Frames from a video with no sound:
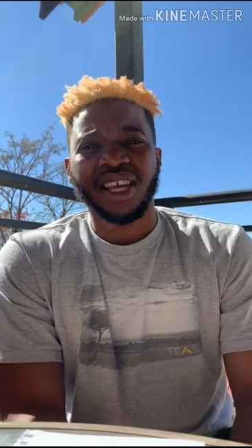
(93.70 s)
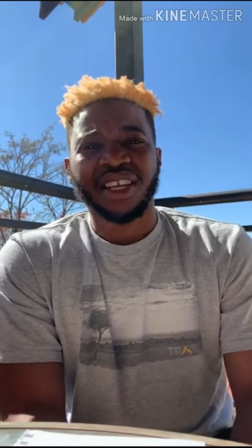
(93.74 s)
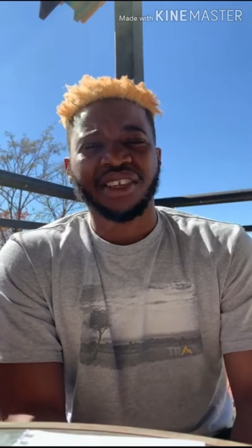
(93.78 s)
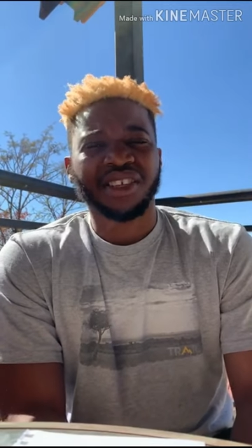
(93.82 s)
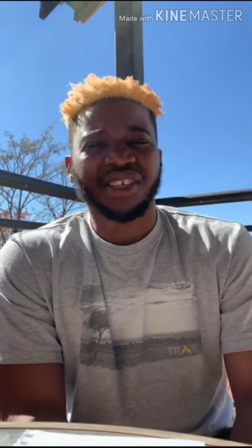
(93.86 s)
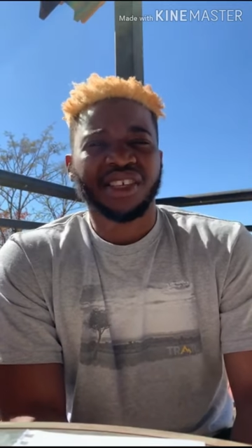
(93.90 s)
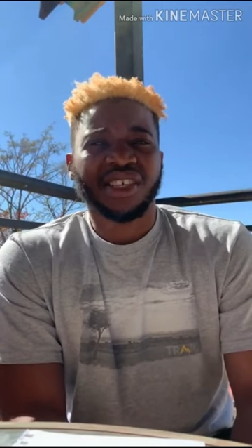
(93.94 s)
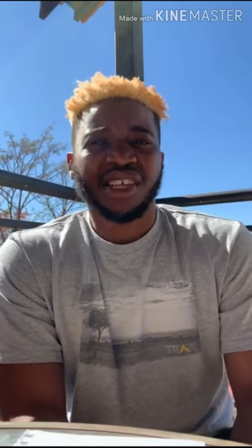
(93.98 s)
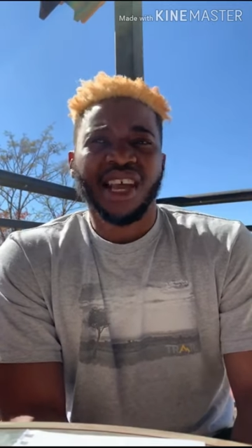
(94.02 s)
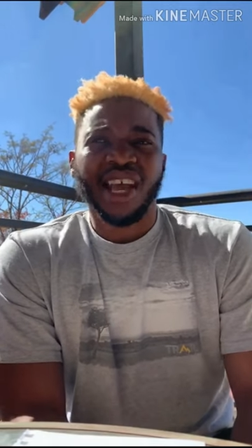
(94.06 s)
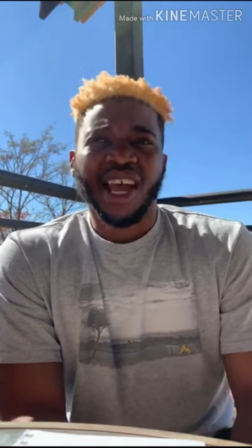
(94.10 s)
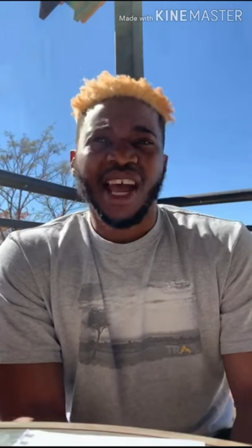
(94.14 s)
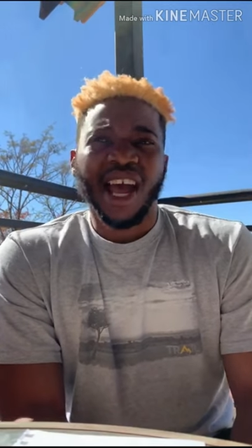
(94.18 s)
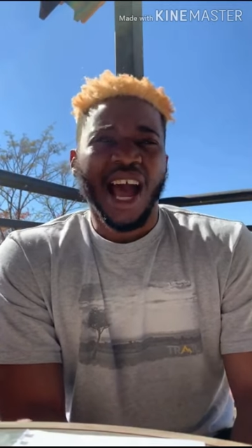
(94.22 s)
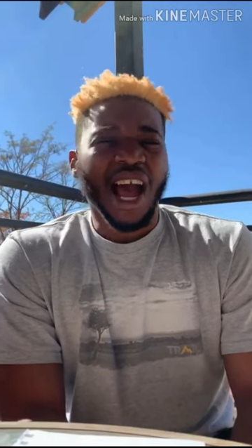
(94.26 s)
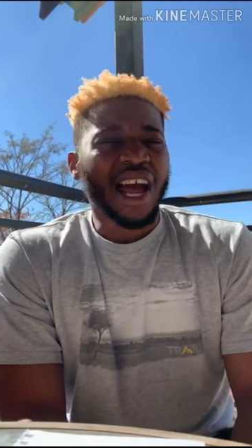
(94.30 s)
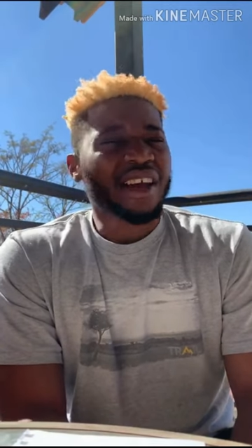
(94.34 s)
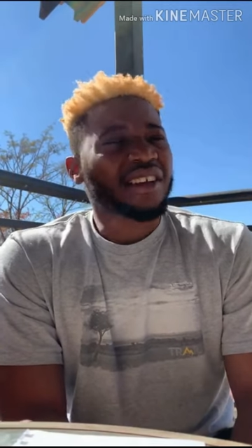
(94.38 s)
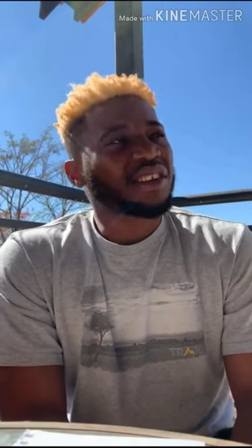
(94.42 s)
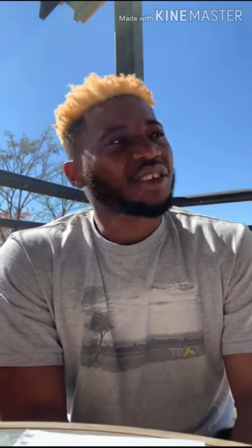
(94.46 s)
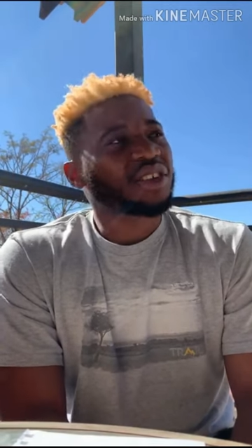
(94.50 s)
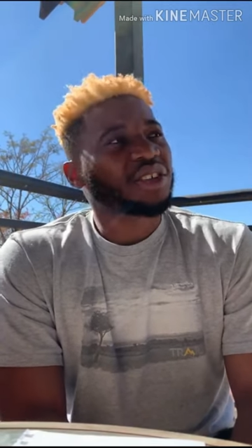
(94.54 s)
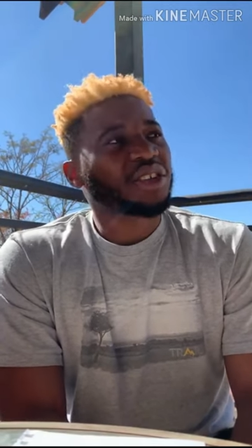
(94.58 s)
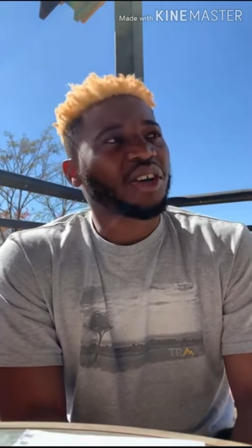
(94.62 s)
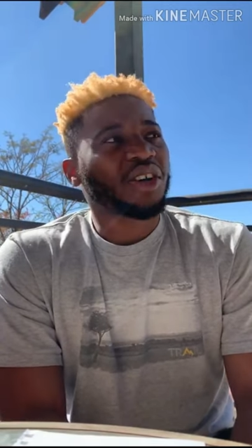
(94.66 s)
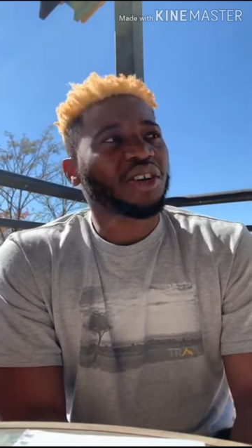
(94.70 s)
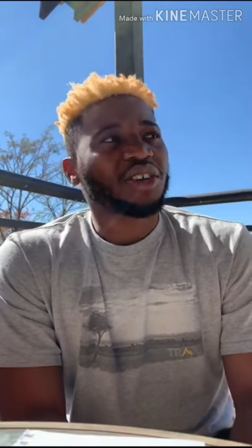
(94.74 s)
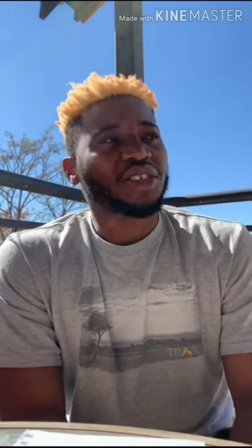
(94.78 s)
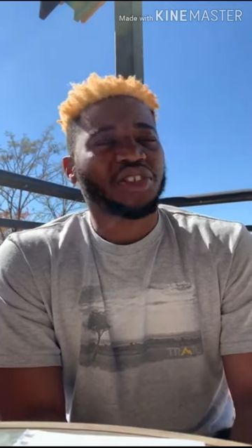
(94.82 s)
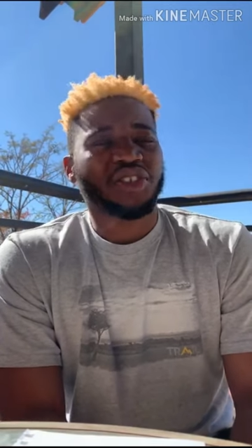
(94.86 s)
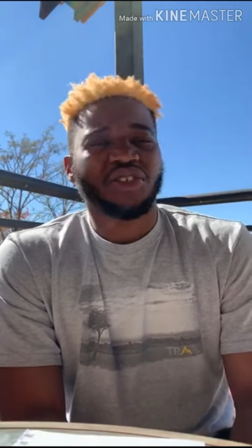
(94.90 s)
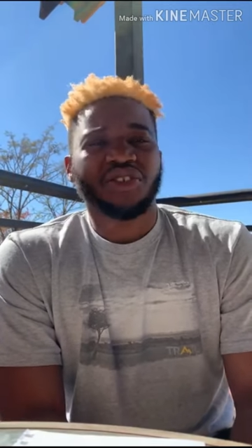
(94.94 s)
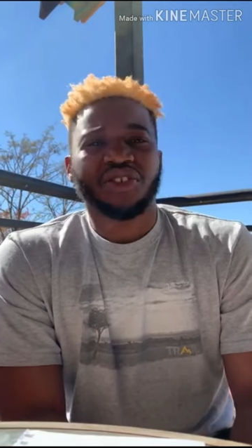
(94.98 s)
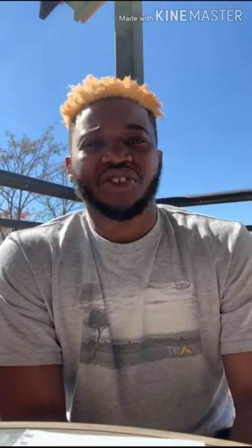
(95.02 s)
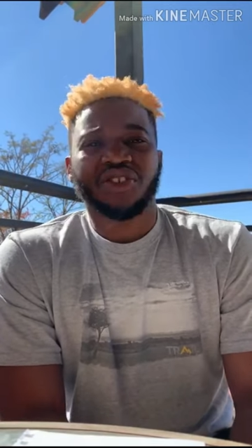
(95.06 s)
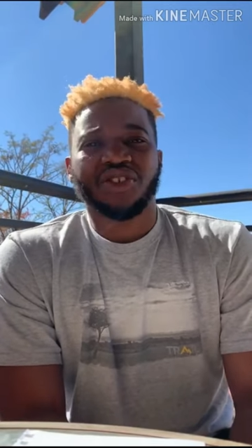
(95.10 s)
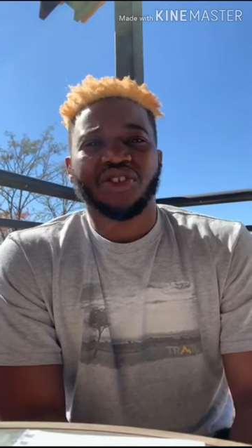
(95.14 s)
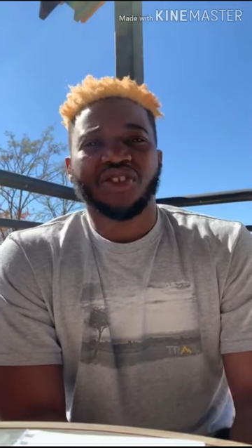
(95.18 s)
It's just underdogs,
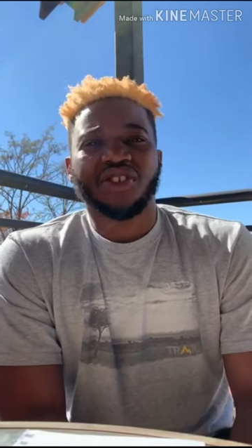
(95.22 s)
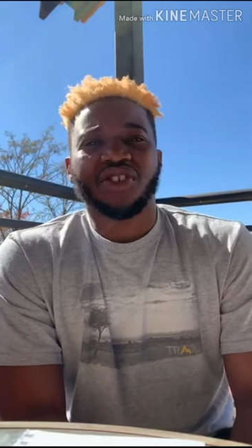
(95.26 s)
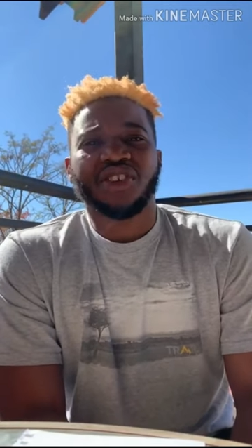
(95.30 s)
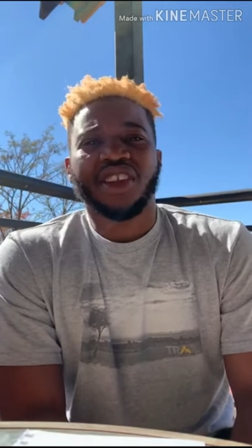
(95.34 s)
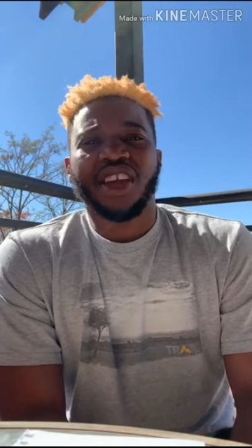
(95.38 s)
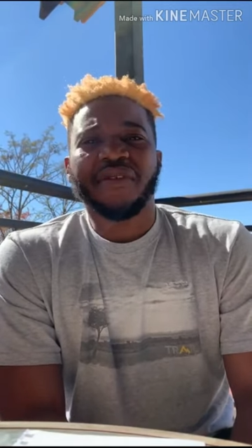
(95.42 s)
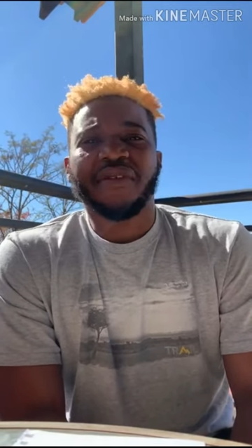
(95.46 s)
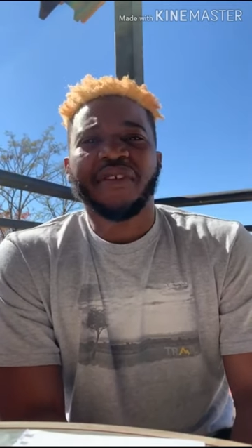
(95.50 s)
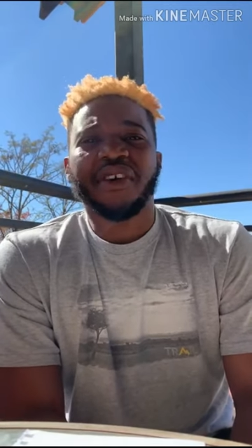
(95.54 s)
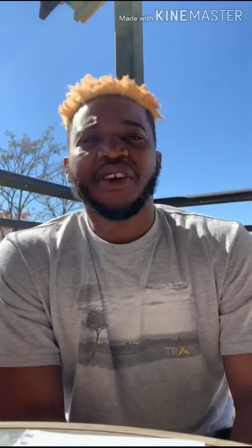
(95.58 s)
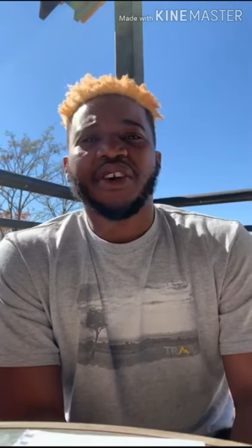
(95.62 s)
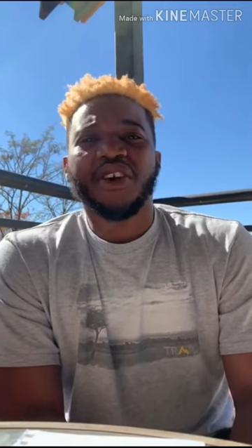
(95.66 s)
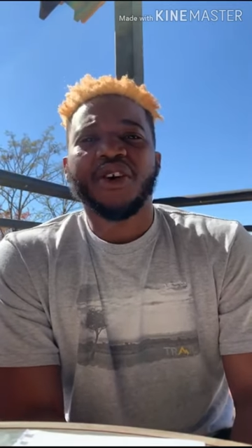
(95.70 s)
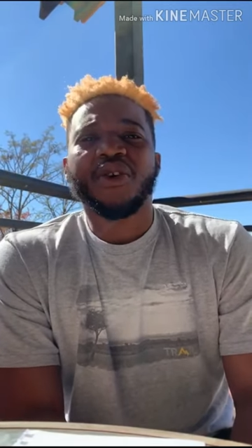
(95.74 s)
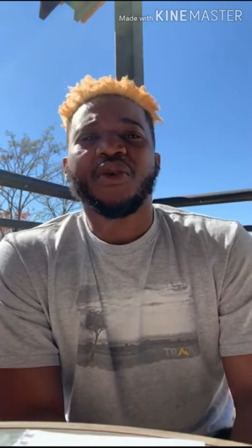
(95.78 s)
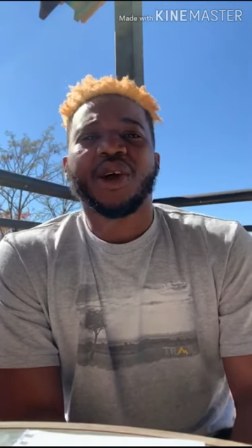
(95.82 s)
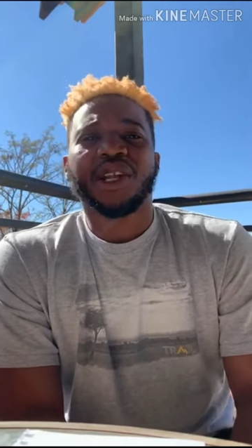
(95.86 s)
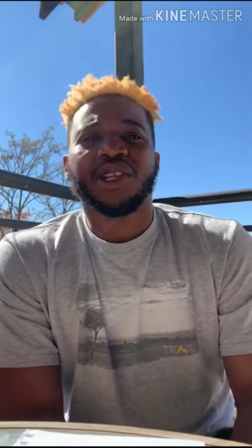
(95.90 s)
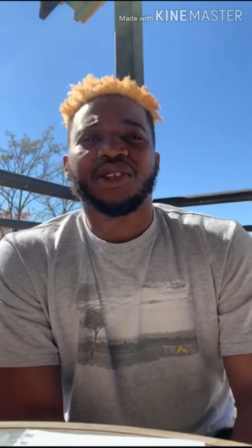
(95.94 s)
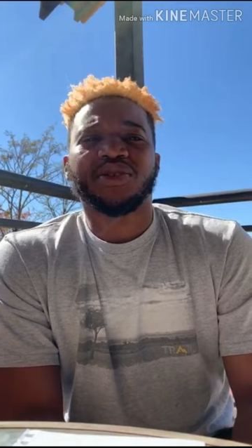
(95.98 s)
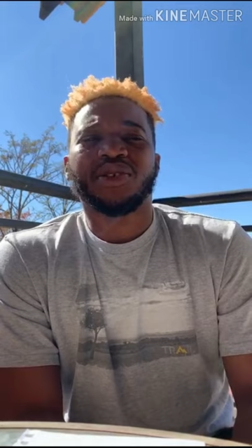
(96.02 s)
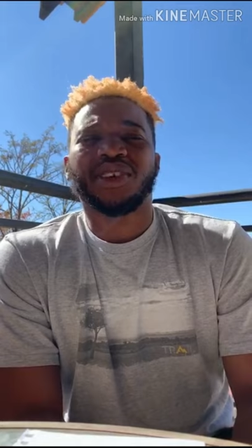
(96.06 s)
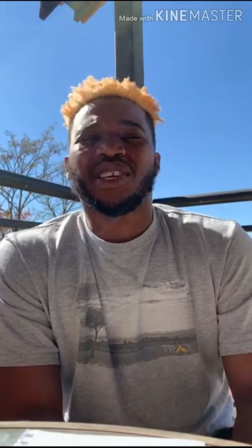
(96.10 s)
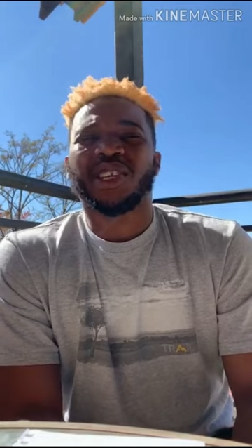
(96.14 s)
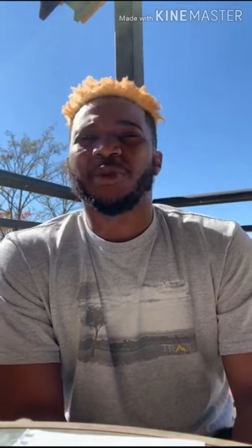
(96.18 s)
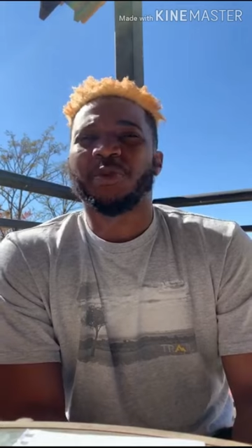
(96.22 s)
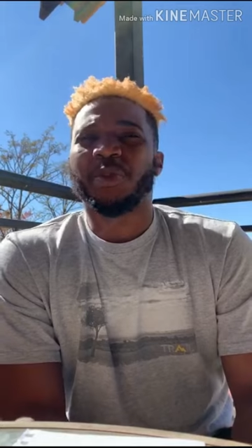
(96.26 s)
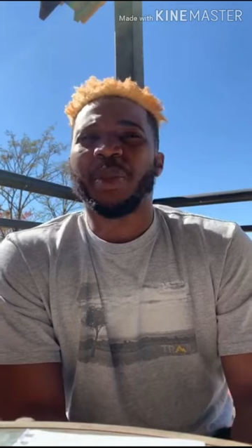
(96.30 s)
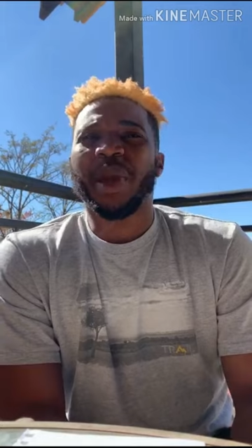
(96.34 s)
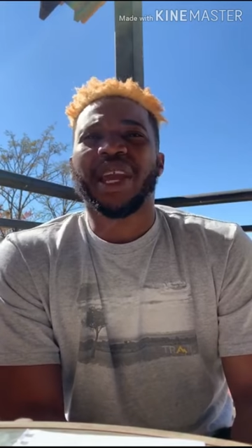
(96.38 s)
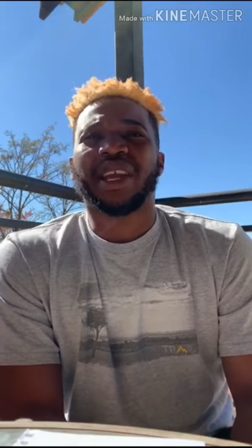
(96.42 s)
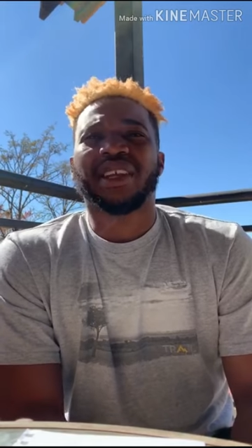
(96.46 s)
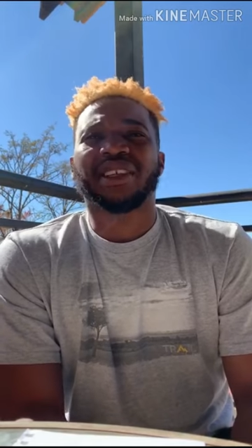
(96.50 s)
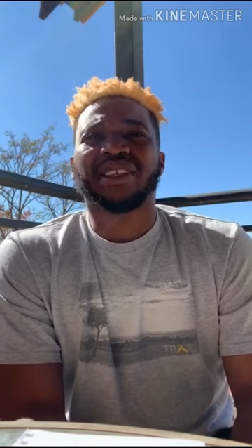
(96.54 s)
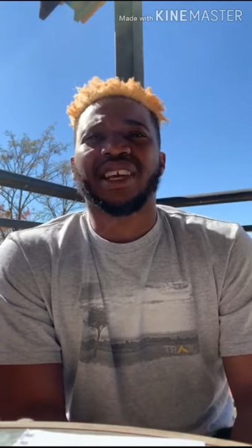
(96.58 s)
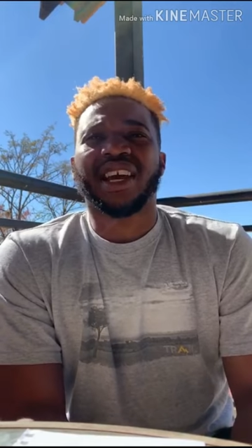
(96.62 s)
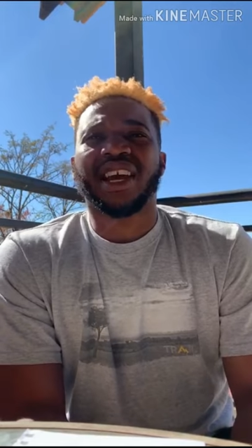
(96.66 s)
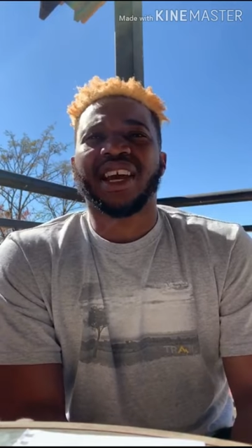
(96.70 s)
you never know what to
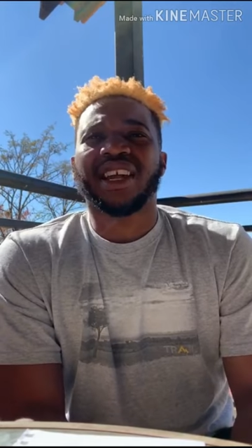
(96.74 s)
expect,